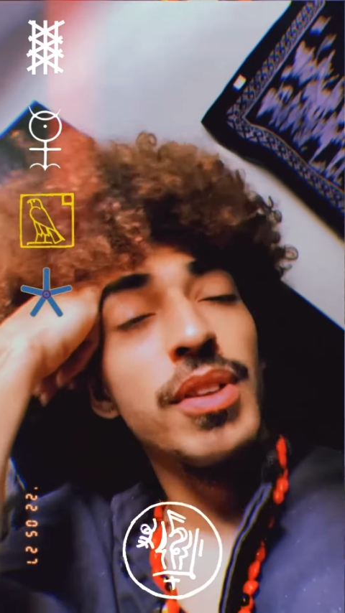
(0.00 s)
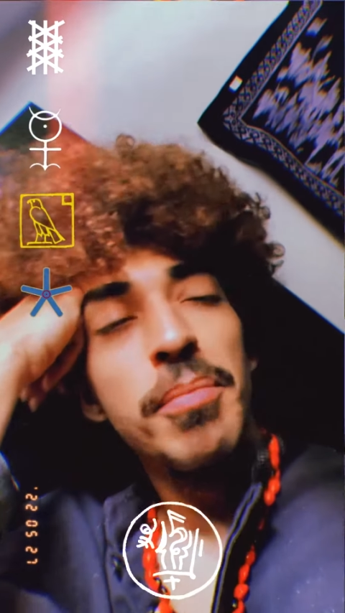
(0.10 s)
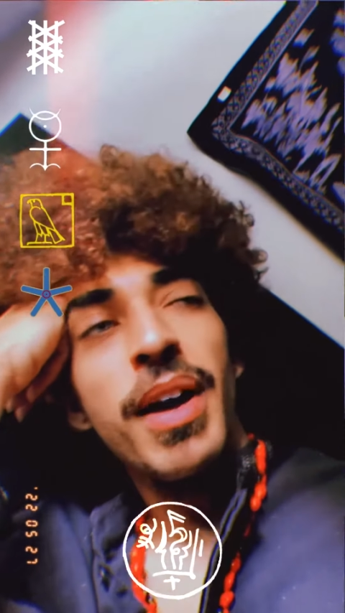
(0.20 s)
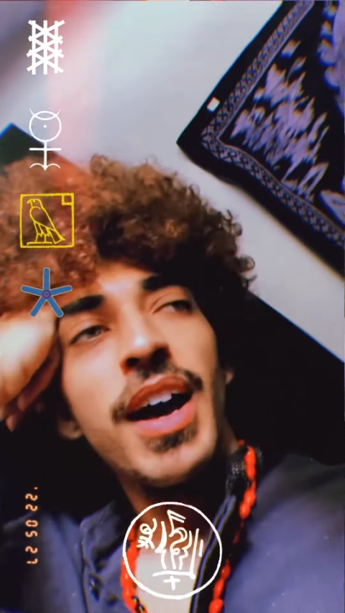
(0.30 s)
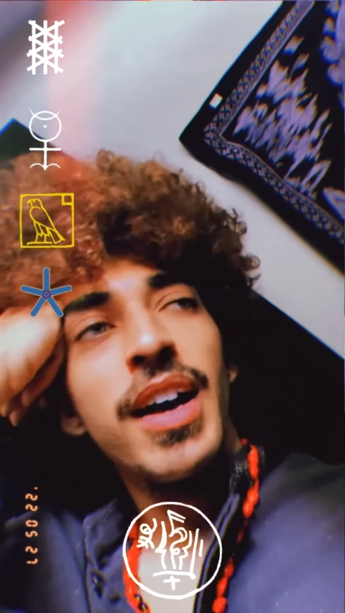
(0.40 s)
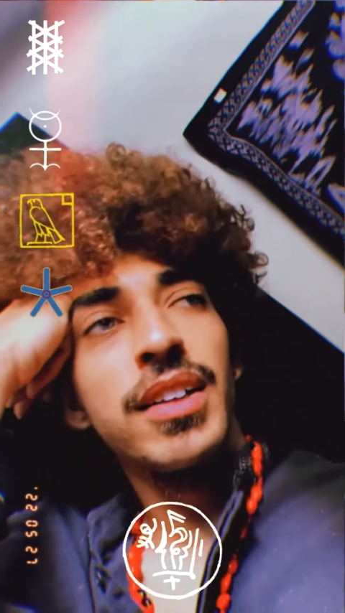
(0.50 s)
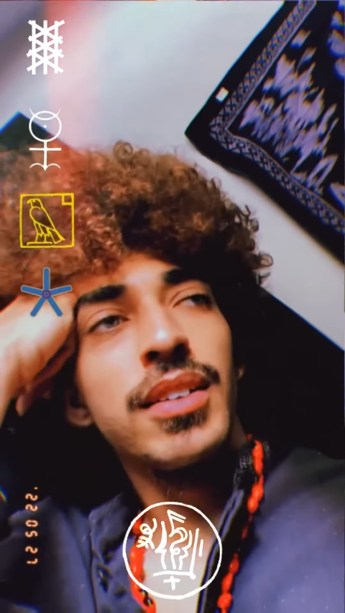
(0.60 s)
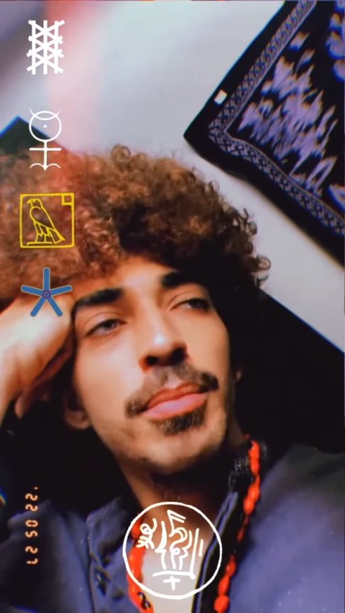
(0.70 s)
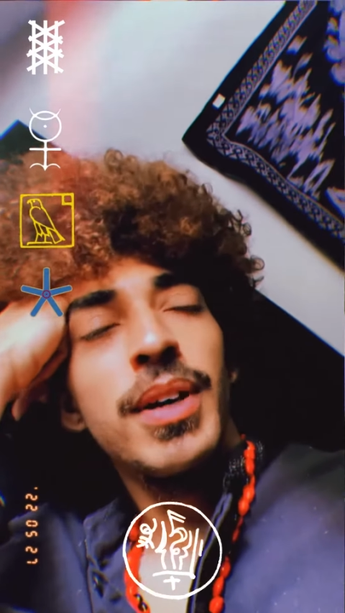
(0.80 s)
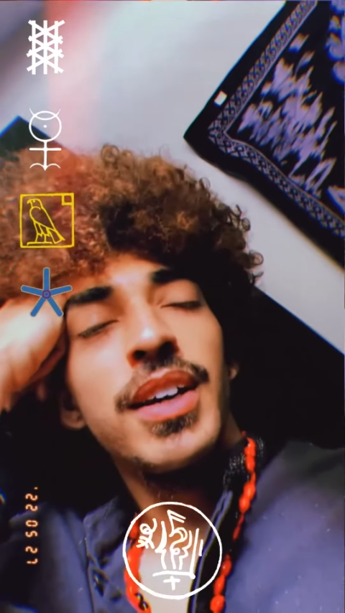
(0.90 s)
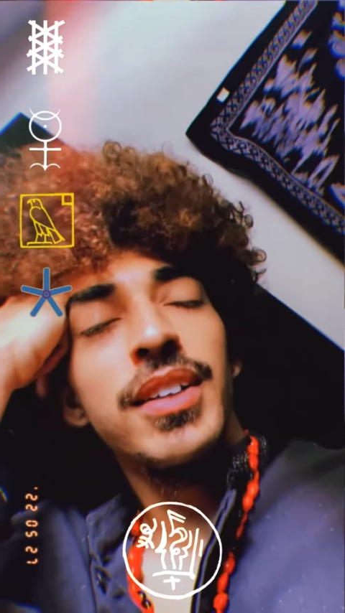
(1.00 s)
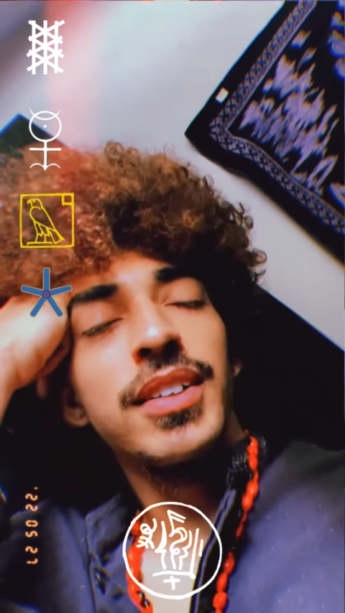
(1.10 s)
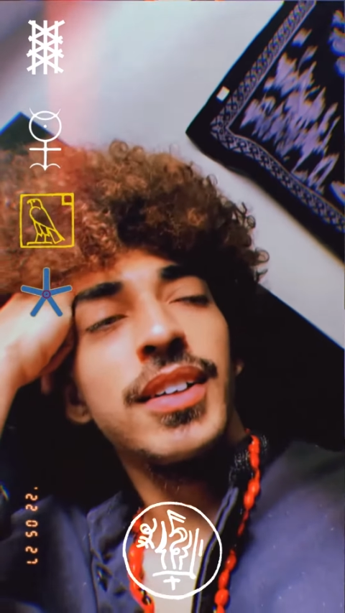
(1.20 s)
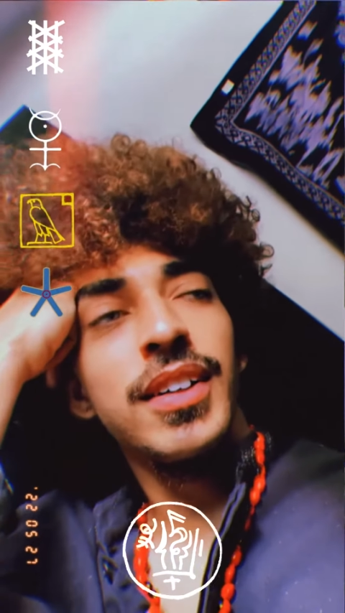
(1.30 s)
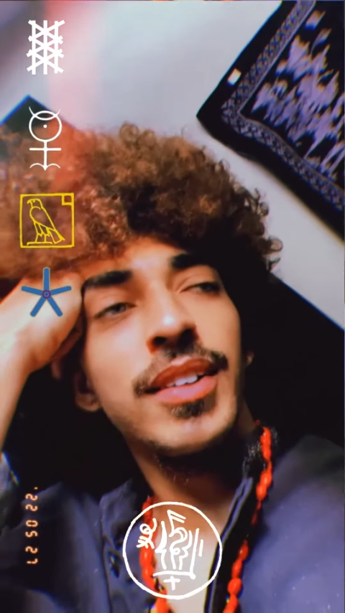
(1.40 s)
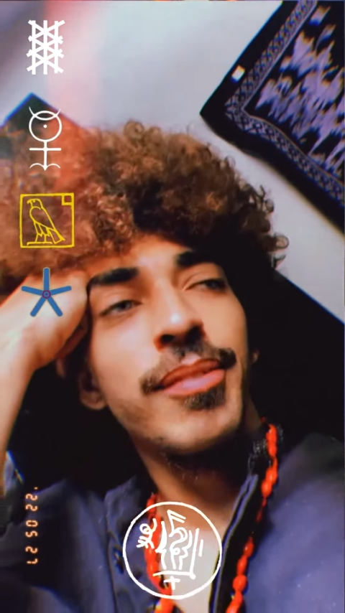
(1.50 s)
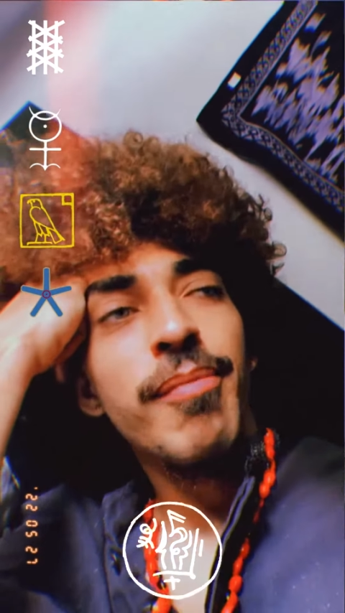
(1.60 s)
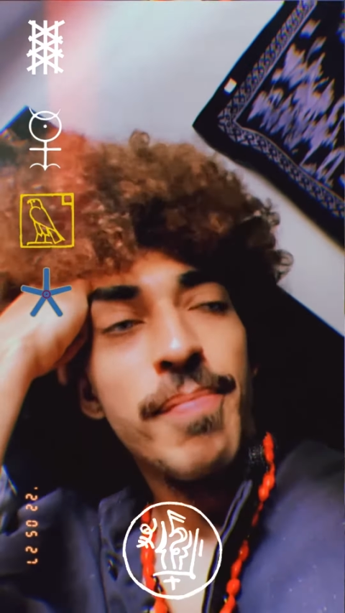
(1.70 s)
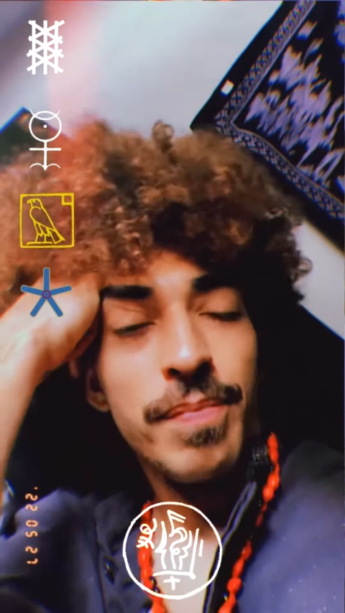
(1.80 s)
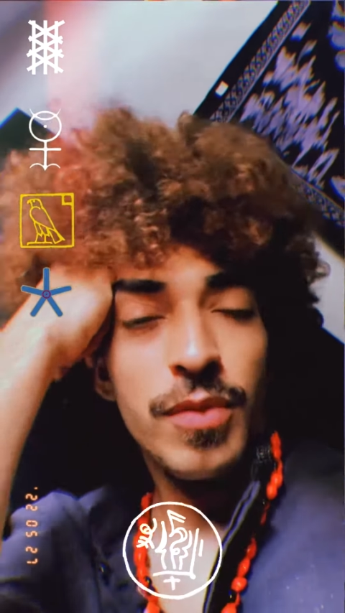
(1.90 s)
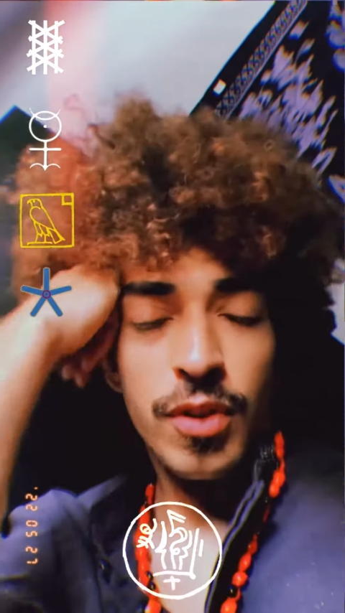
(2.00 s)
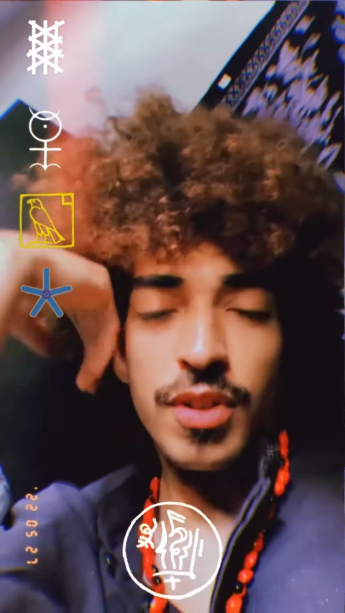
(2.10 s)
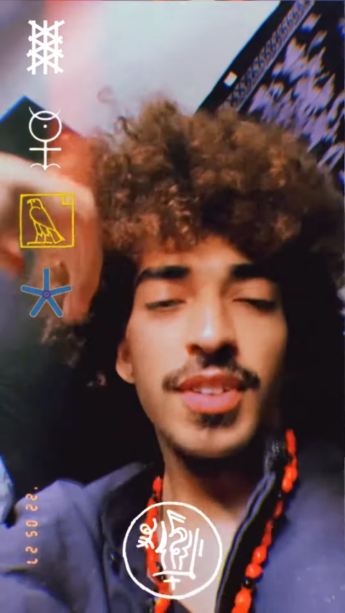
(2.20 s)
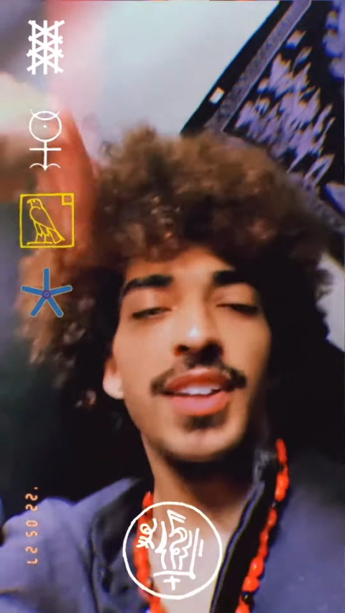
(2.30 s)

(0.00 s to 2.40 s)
in the past, but just